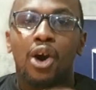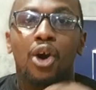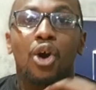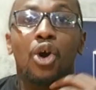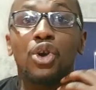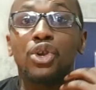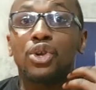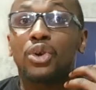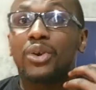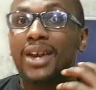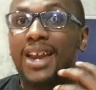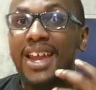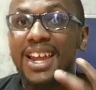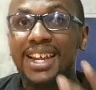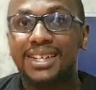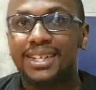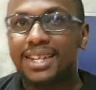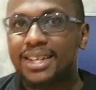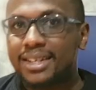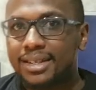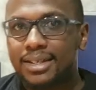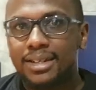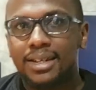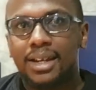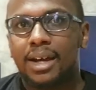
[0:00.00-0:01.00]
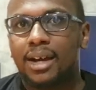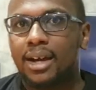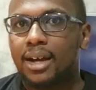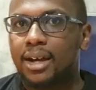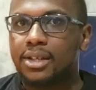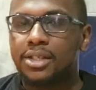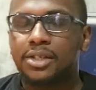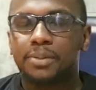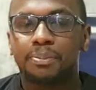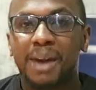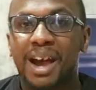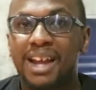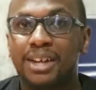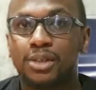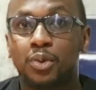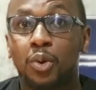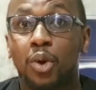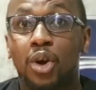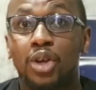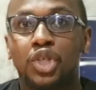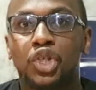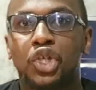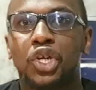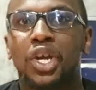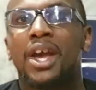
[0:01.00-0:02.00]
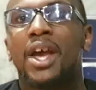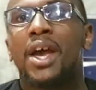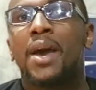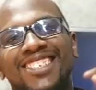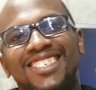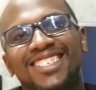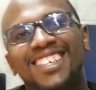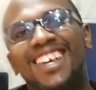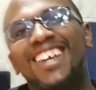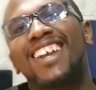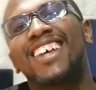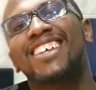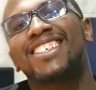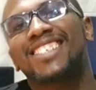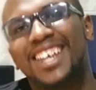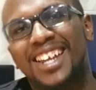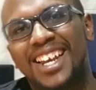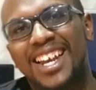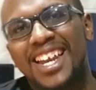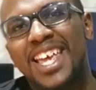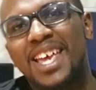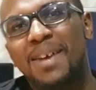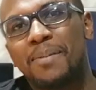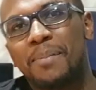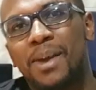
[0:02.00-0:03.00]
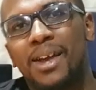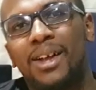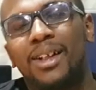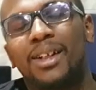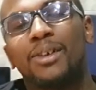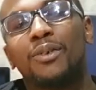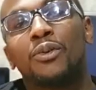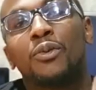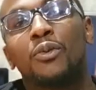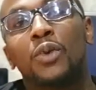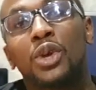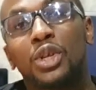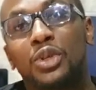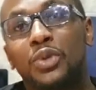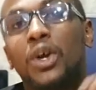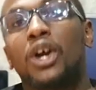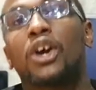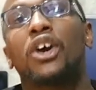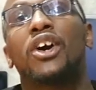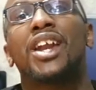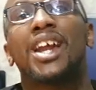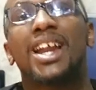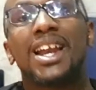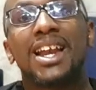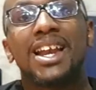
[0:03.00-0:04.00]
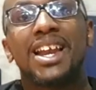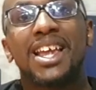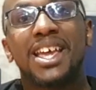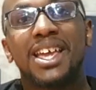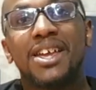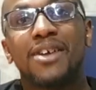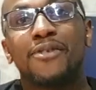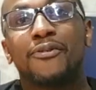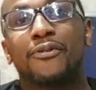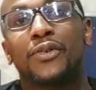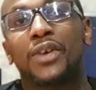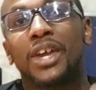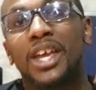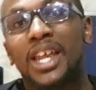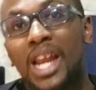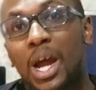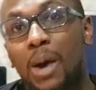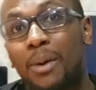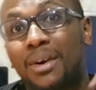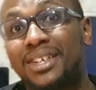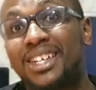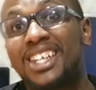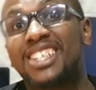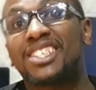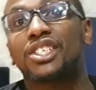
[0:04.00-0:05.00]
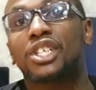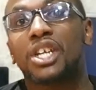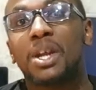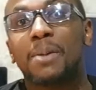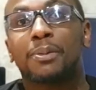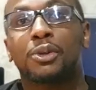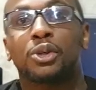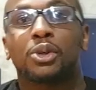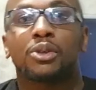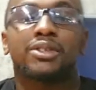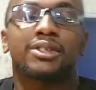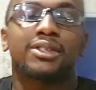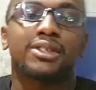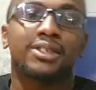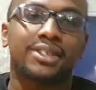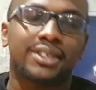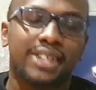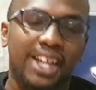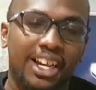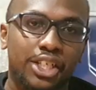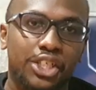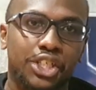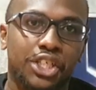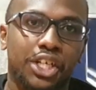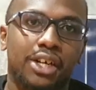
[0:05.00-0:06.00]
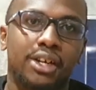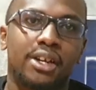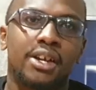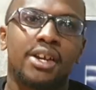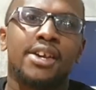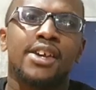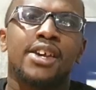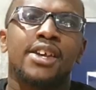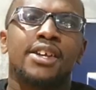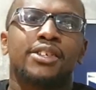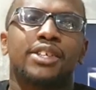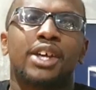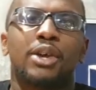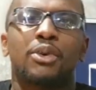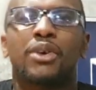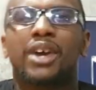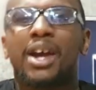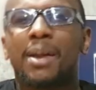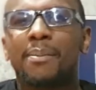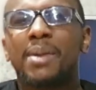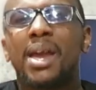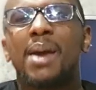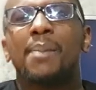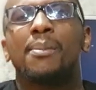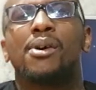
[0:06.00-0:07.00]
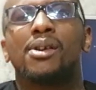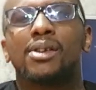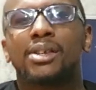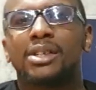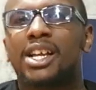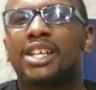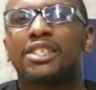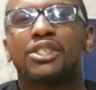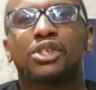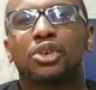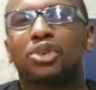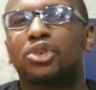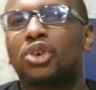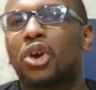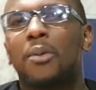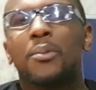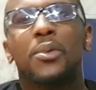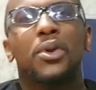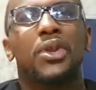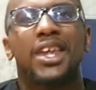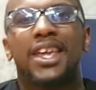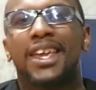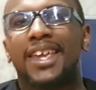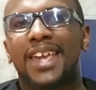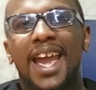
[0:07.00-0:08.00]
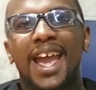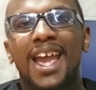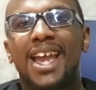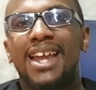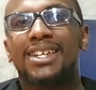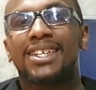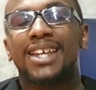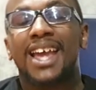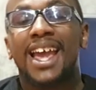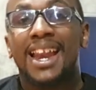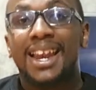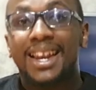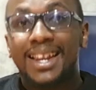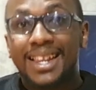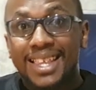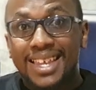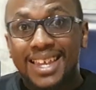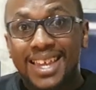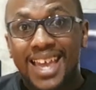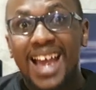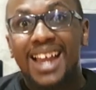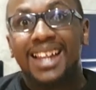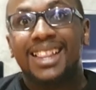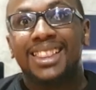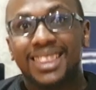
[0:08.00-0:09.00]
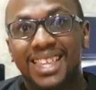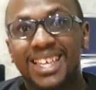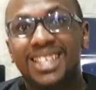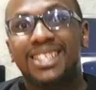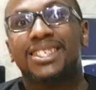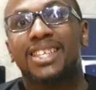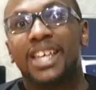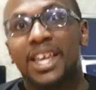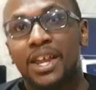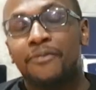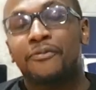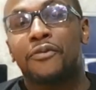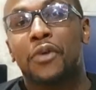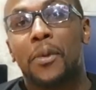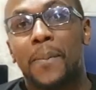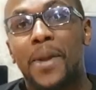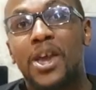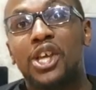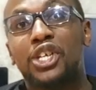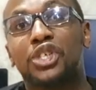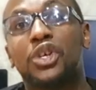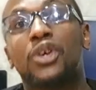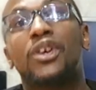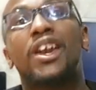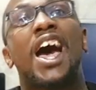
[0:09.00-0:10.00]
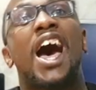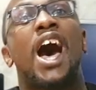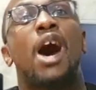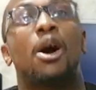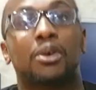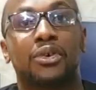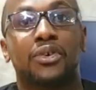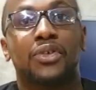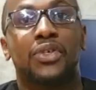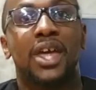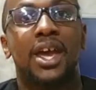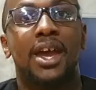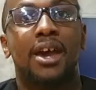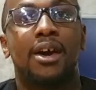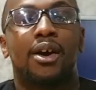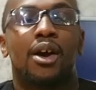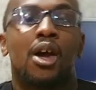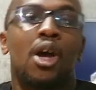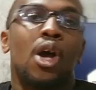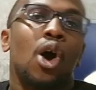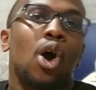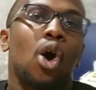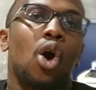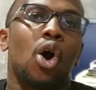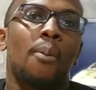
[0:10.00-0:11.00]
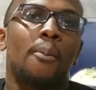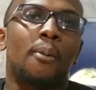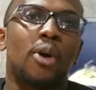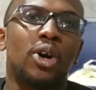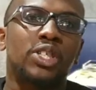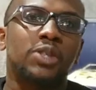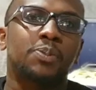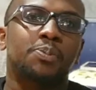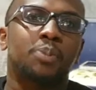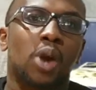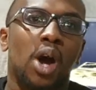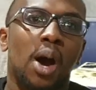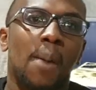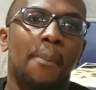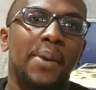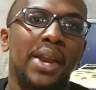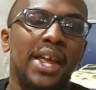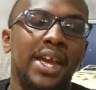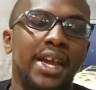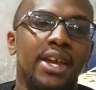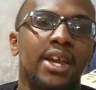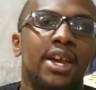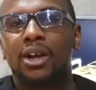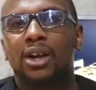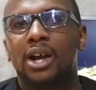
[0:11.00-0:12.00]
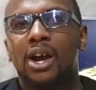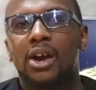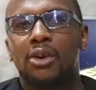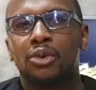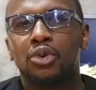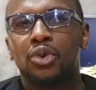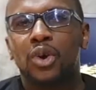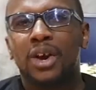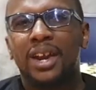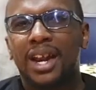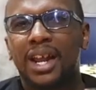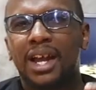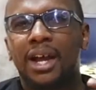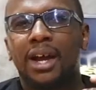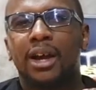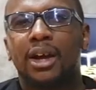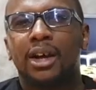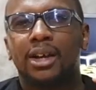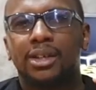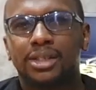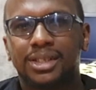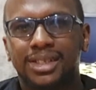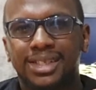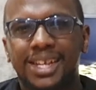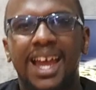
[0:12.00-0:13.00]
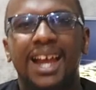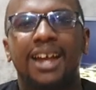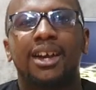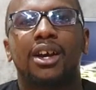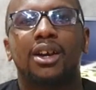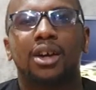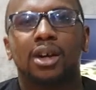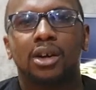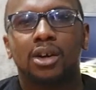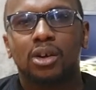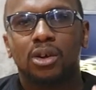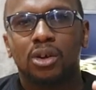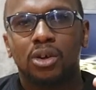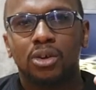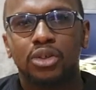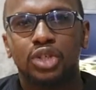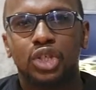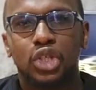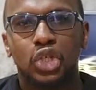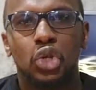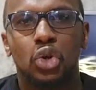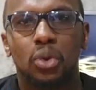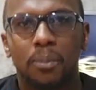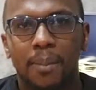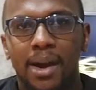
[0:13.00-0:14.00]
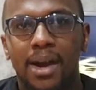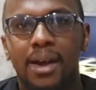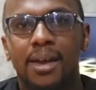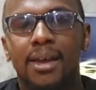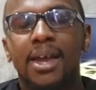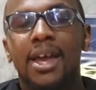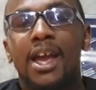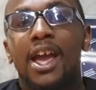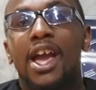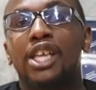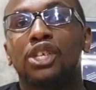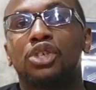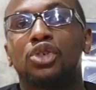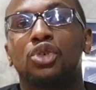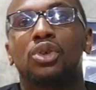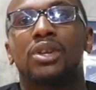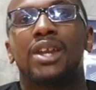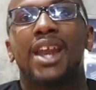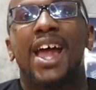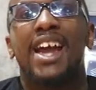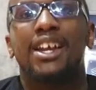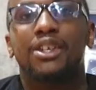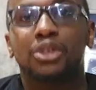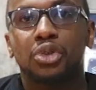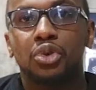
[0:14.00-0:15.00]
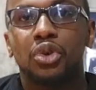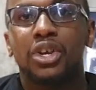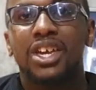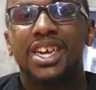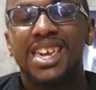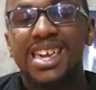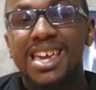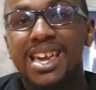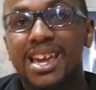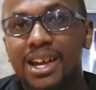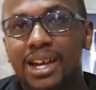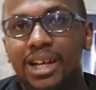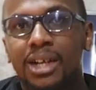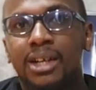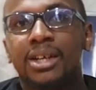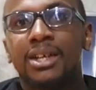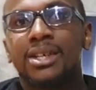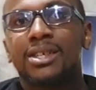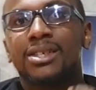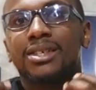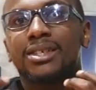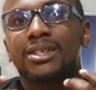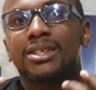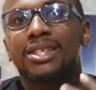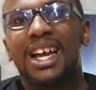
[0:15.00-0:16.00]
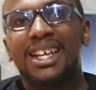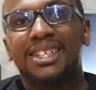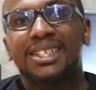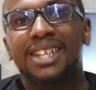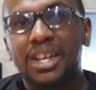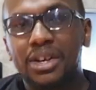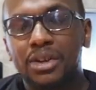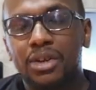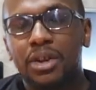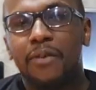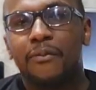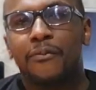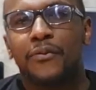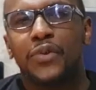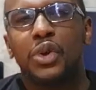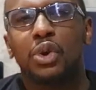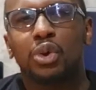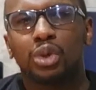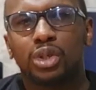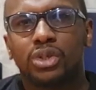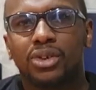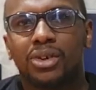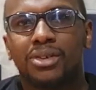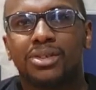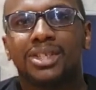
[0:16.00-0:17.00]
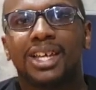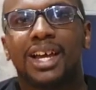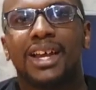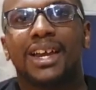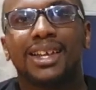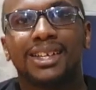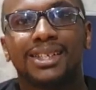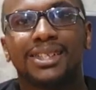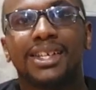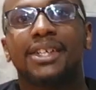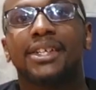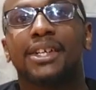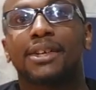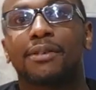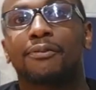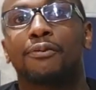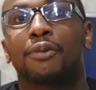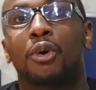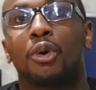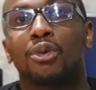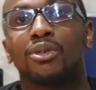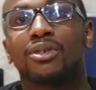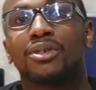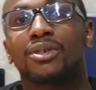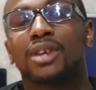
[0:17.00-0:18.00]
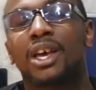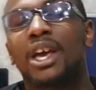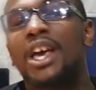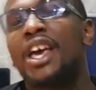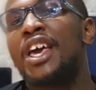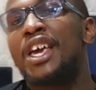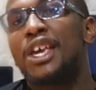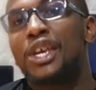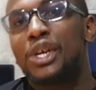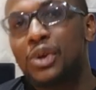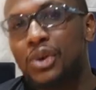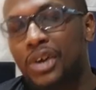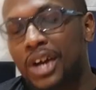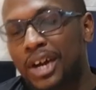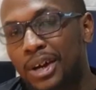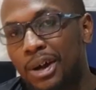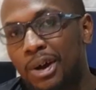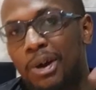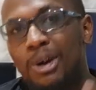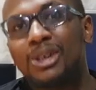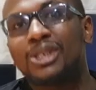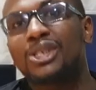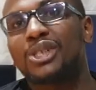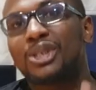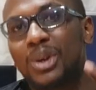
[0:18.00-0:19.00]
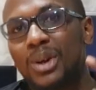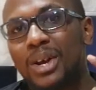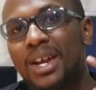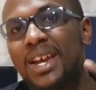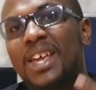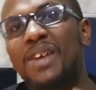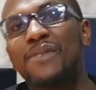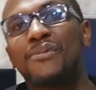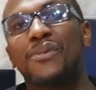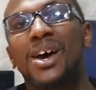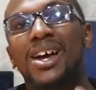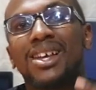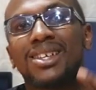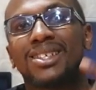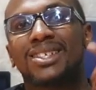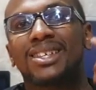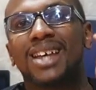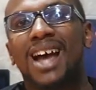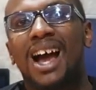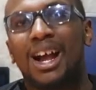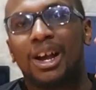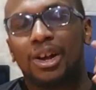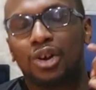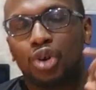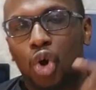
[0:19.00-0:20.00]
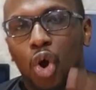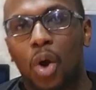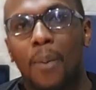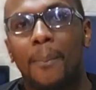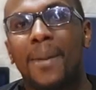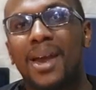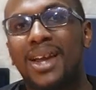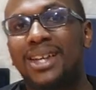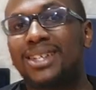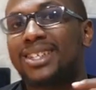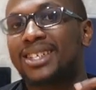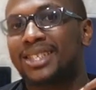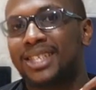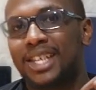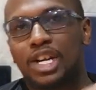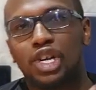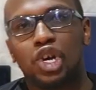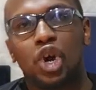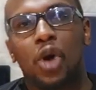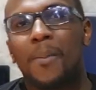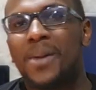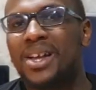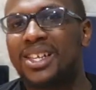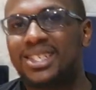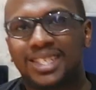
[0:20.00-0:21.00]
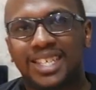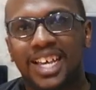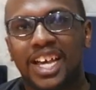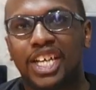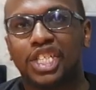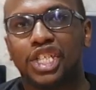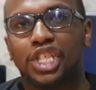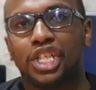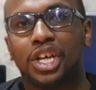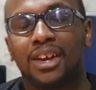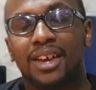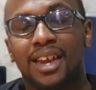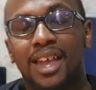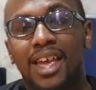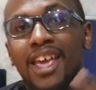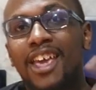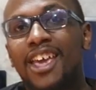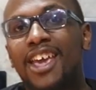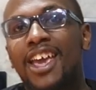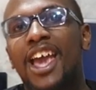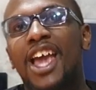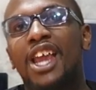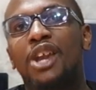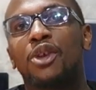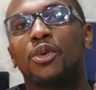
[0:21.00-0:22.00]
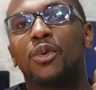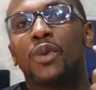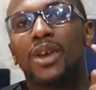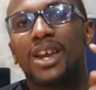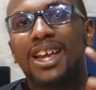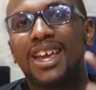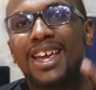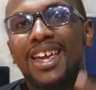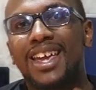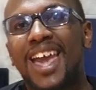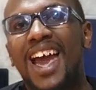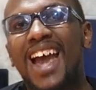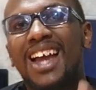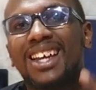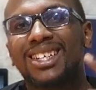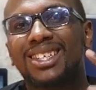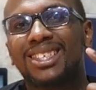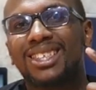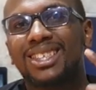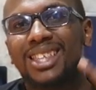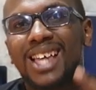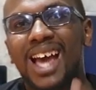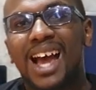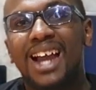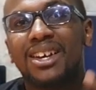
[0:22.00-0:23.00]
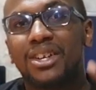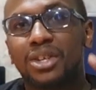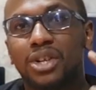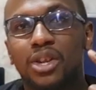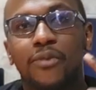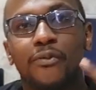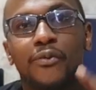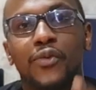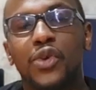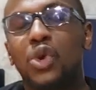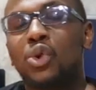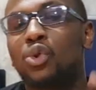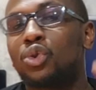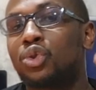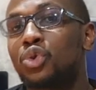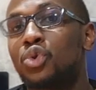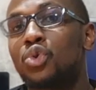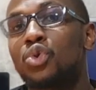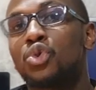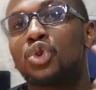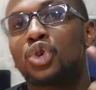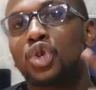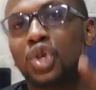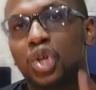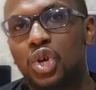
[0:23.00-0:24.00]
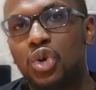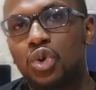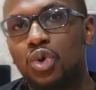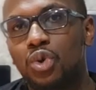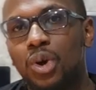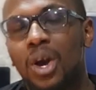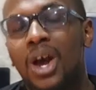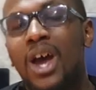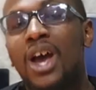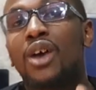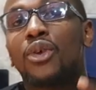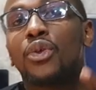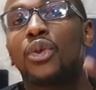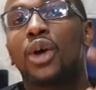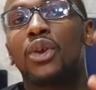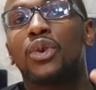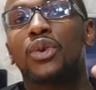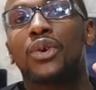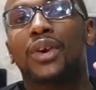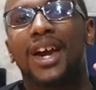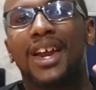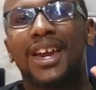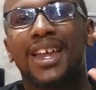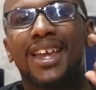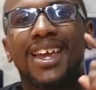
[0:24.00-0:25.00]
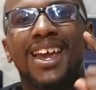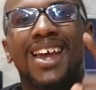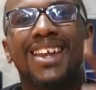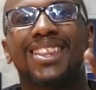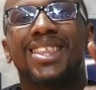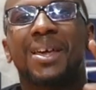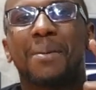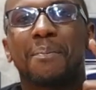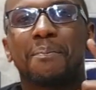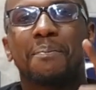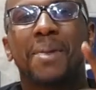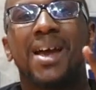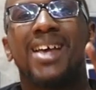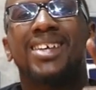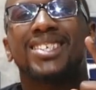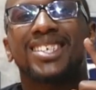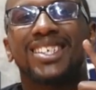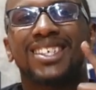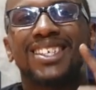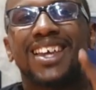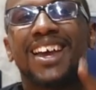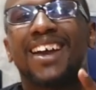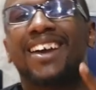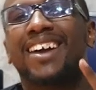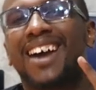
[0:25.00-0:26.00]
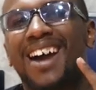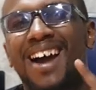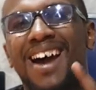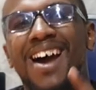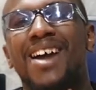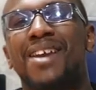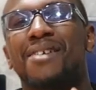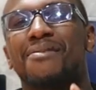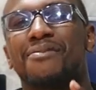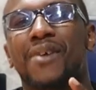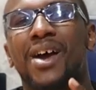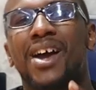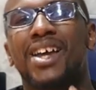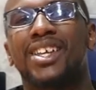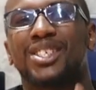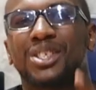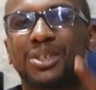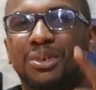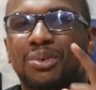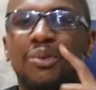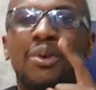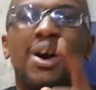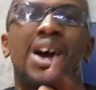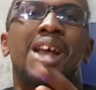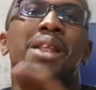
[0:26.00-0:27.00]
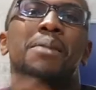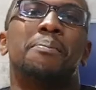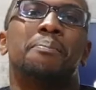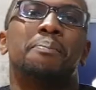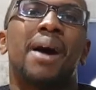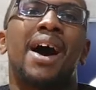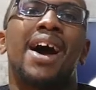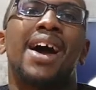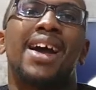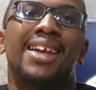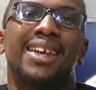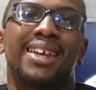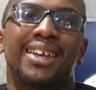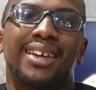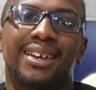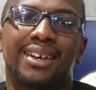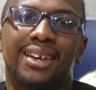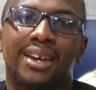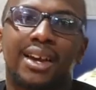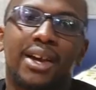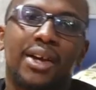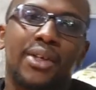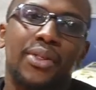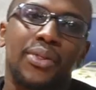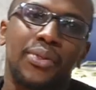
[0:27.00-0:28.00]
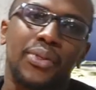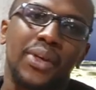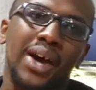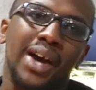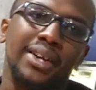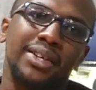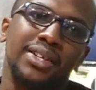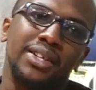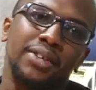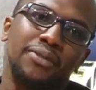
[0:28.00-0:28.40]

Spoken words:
or your latest smartwatch, send us an email, which we're going to leave in our description section, so that we can be able just to communicate and get this information out there. Or most probably, you are a tech consumer and you'd like to hear certain reviews concerning certain phones, you can also leave us a comment in the comment section and we will get that review to you, so that you can get the best tech advice while buying that